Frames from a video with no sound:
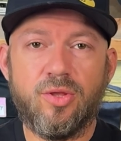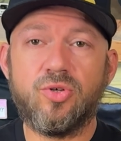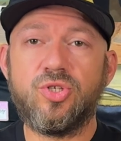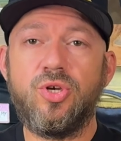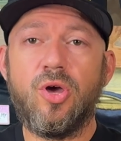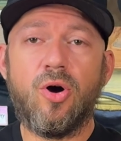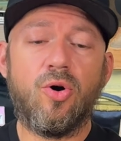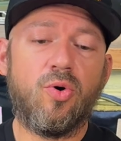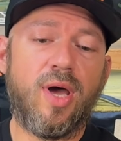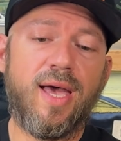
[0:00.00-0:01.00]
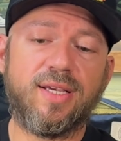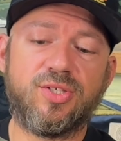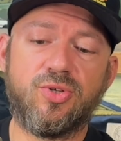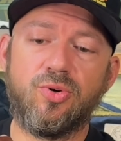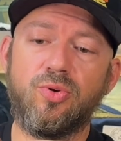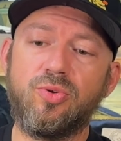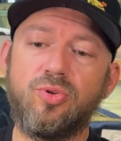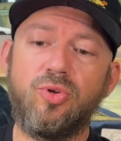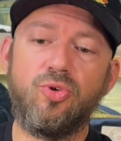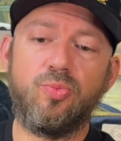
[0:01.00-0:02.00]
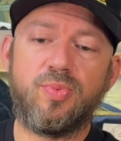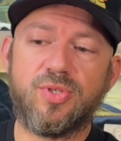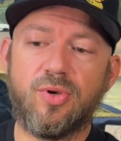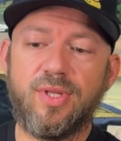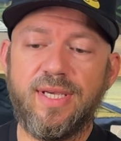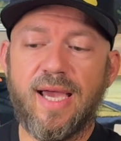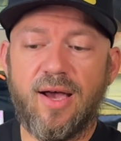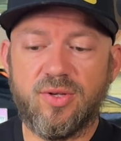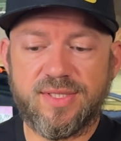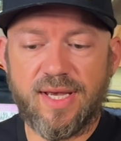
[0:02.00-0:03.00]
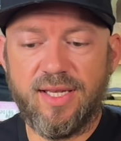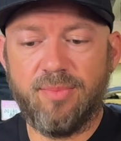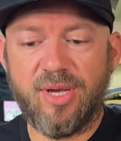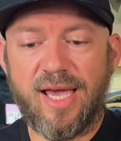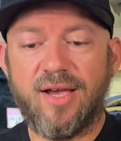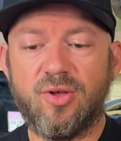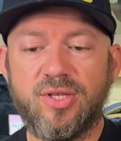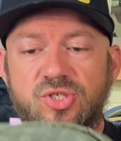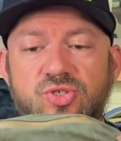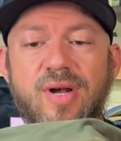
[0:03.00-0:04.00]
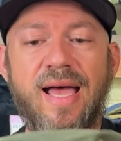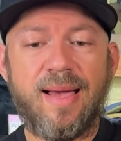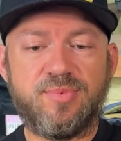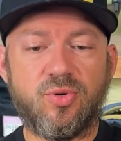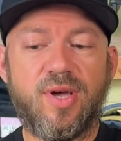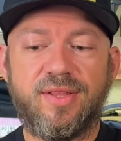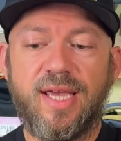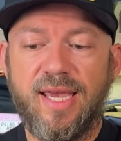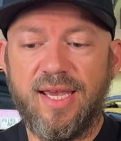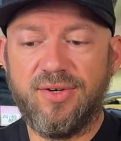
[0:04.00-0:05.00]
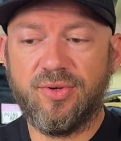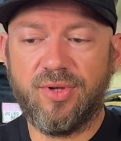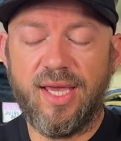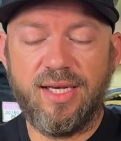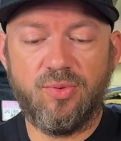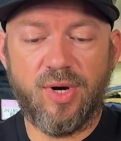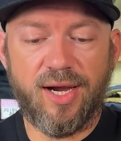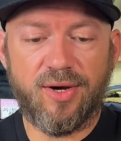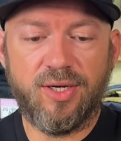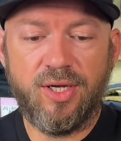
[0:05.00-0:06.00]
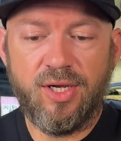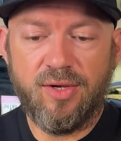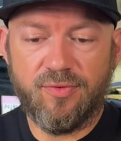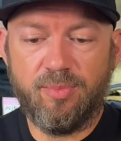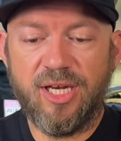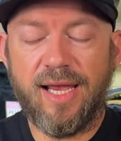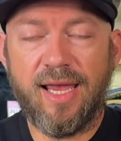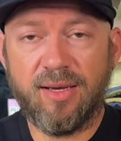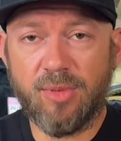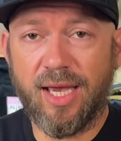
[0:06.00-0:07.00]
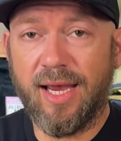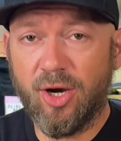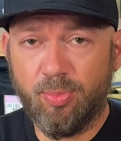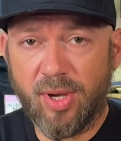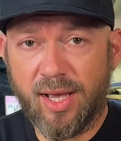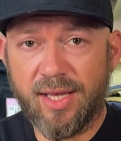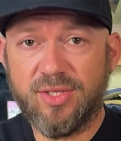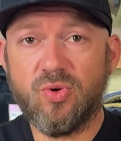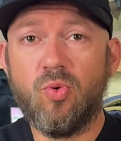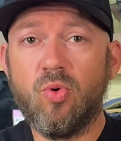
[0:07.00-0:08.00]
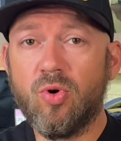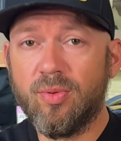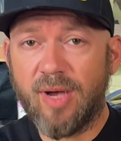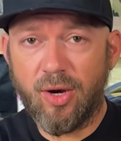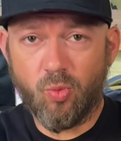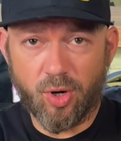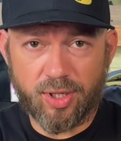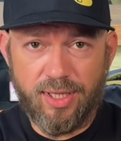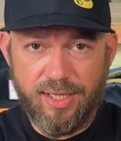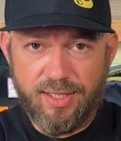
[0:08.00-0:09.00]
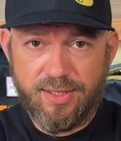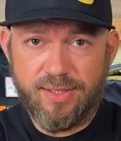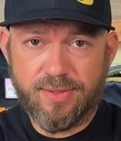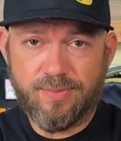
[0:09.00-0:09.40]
There's no external loops on the outside of the bag, on the straps, around the handle, anywhere for me to hang my AirPods or my work keys.